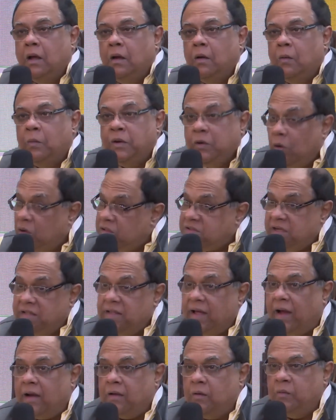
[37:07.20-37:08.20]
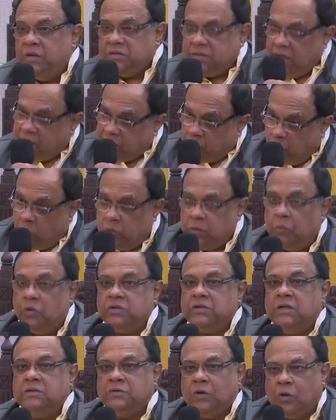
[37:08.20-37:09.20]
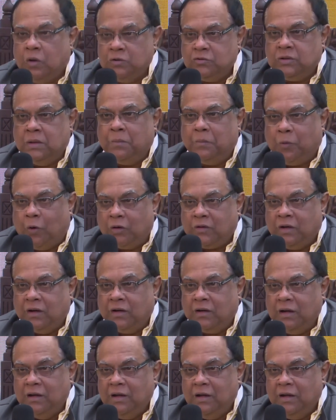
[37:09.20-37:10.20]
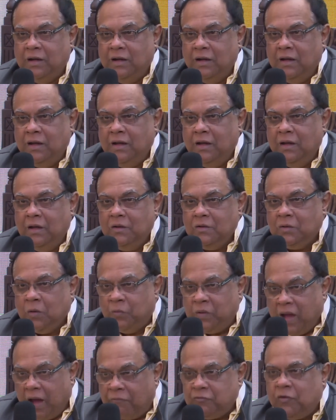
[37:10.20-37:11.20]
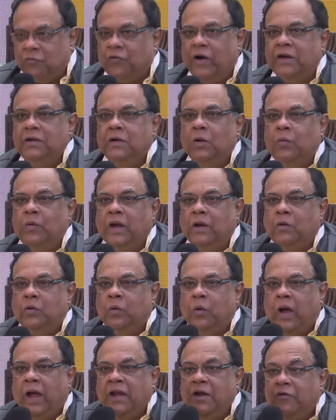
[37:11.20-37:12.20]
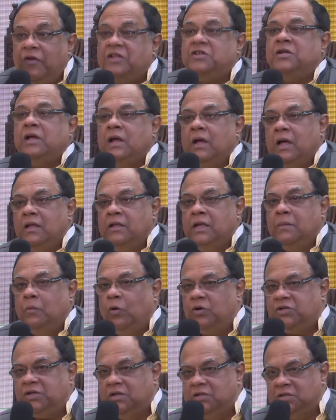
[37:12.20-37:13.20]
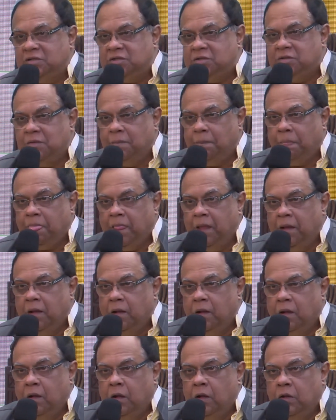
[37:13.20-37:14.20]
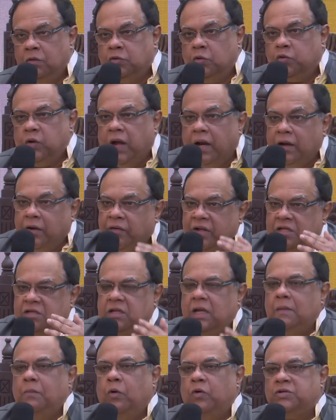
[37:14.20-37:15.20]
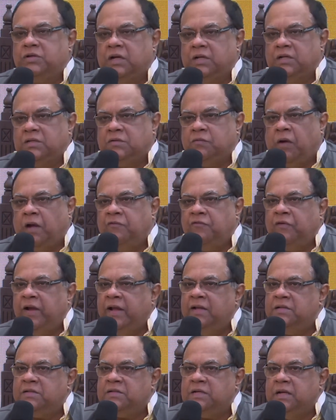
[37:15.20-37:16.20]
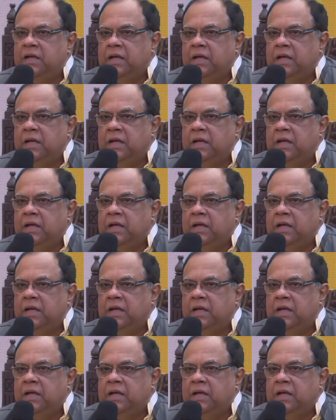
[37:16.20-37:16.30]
we don't say that. We say, no, emotions are also important. So we have to find a way to enrich the emotions. So to enrich the emotions, my friends,